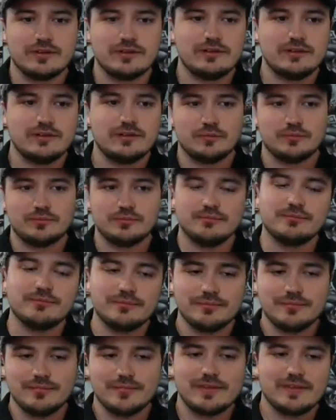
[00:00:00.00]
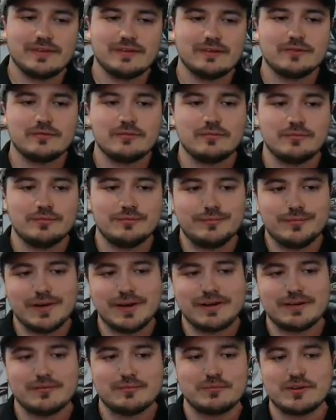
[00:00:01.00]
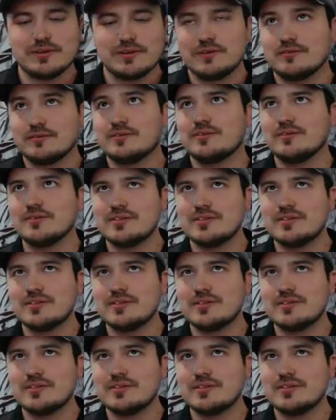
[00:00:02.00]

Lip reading: know, I know I'm kind of